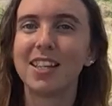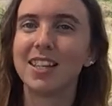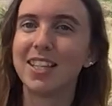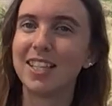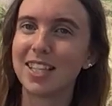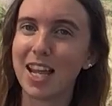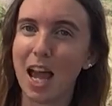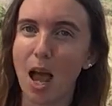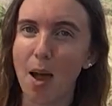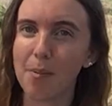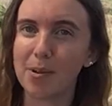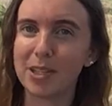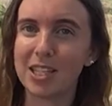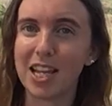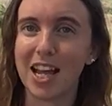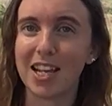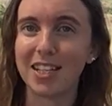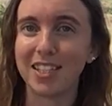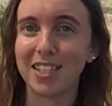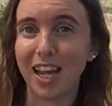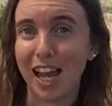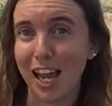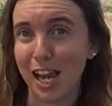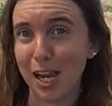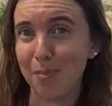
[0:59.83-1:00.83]
this habitat
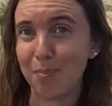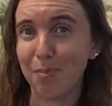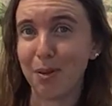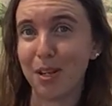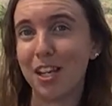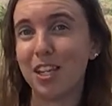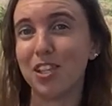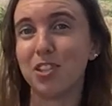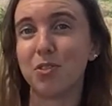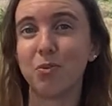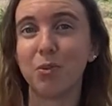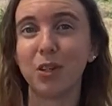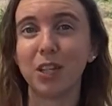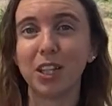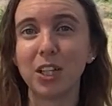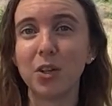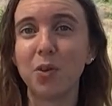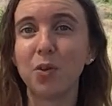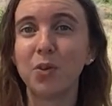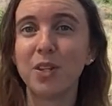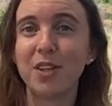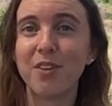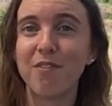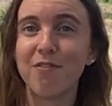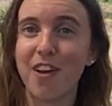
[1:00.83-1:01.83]
type is really
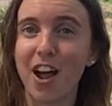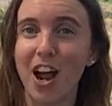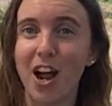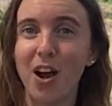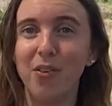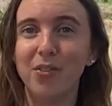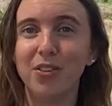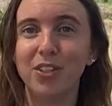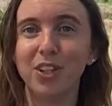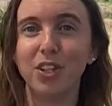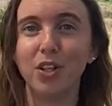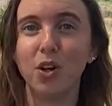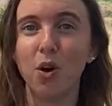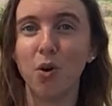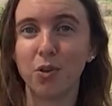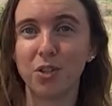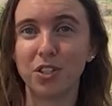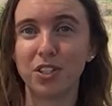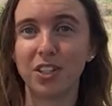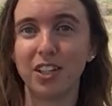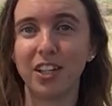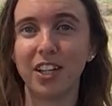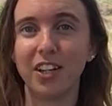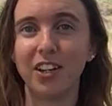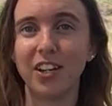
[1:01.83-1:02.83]
only found in
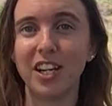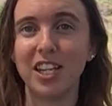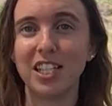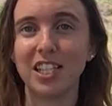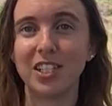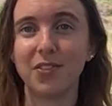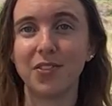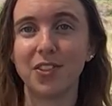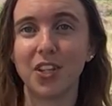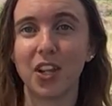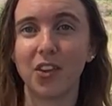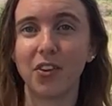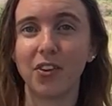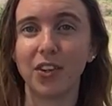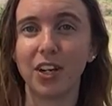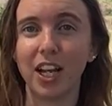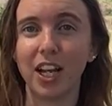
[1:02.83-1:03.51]
coastal areas of Southern